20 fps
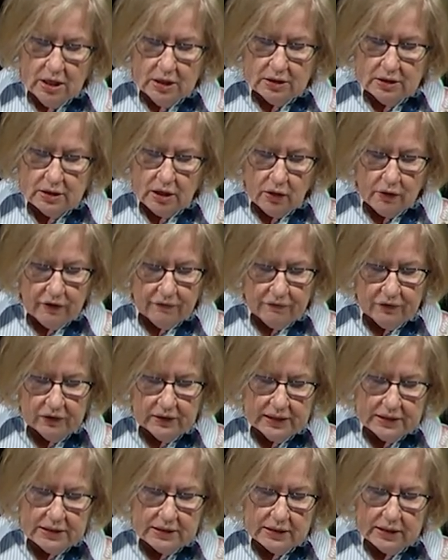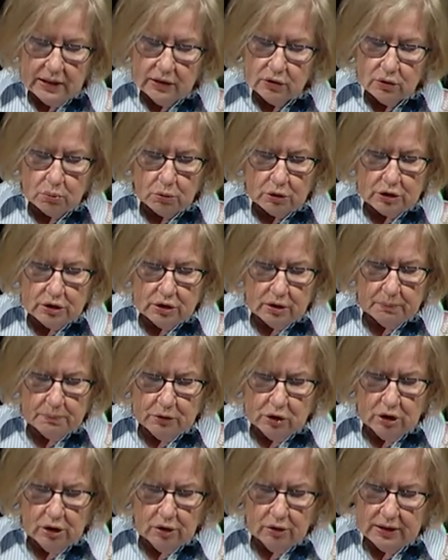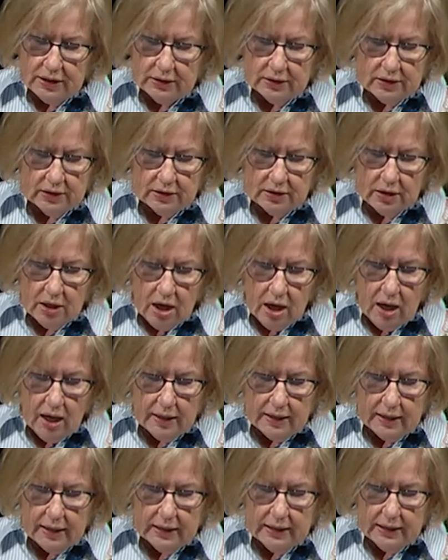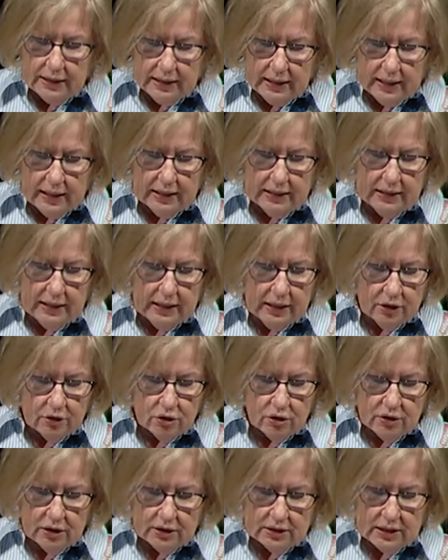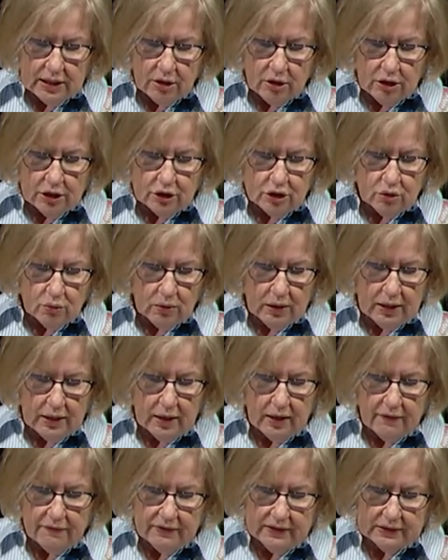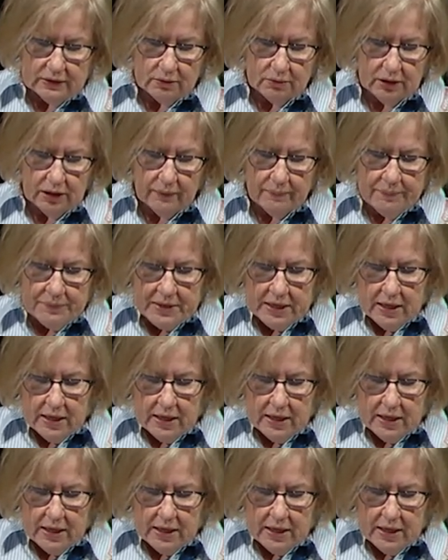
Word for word: So the Philistines were subdued and did not again enter the territory of Israel,